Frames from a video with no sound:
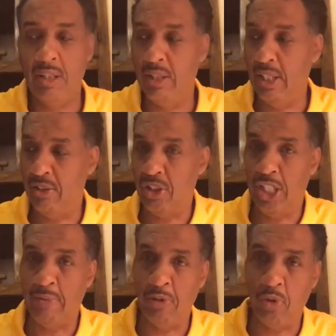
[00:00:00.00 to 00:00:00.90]
there's a
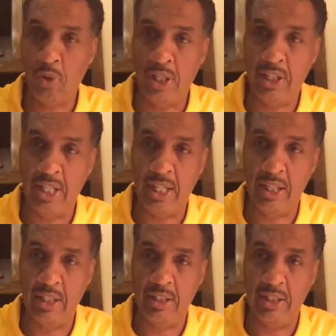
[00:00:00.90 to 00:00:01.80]
difference between
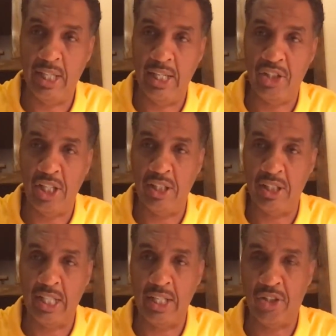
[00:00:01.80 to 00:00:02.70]
the uh, the
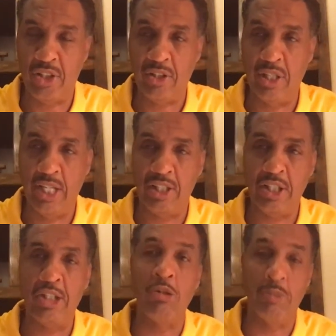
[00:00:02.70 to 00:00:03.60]
angelic nature and
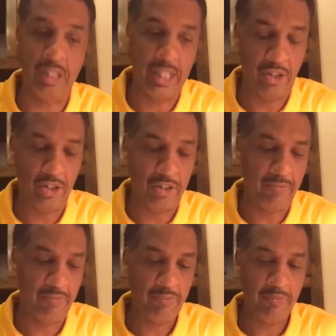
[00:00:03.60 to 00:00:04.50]
the human nature
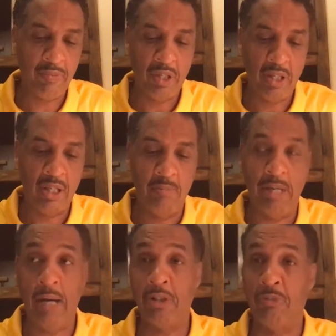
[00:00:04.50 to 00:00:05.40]

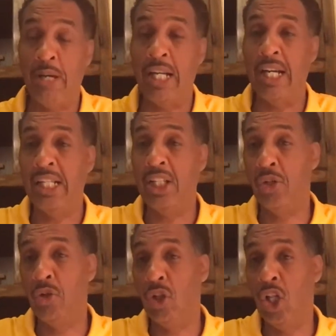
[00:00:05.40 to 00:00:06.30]
man was made a
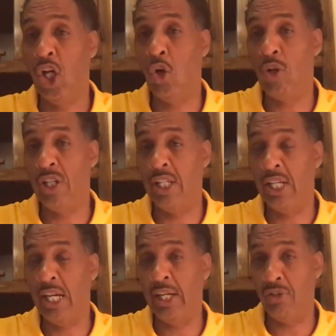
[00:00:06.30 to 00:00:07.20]
little lower than
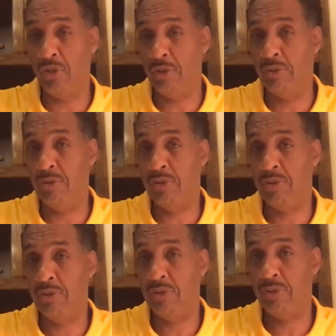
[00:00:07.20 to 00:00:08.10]
the
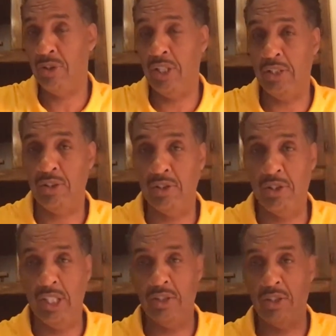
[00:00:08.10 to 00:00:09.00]
angels. So there's a
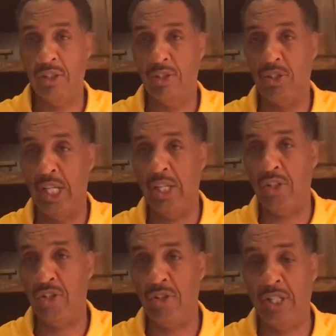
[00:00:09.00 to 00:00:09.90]
there's a distinction